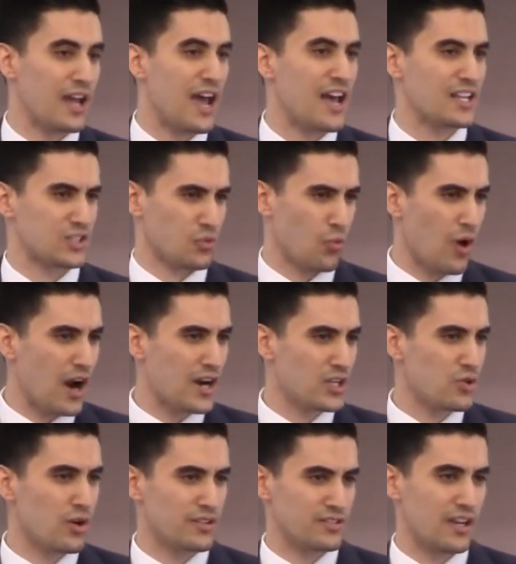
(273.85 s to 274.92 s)
ask, Why are
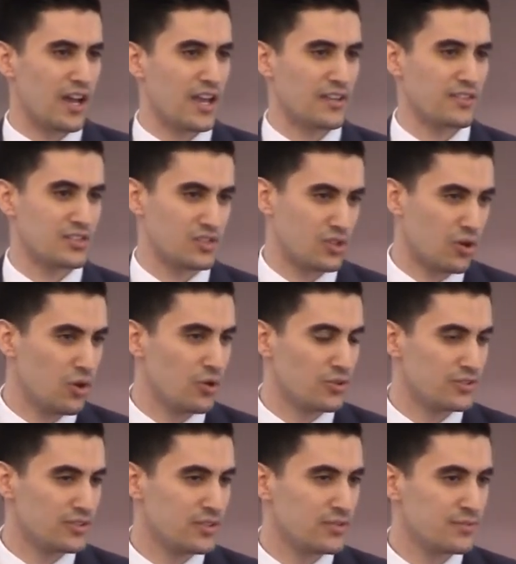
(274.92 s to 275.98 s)
you untying this
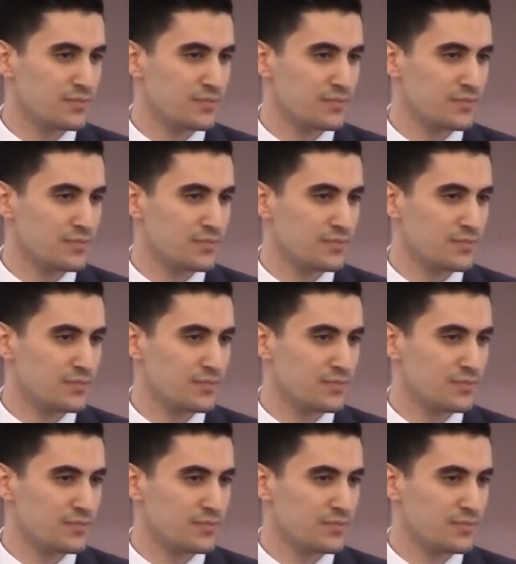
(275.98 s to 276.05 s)
colt?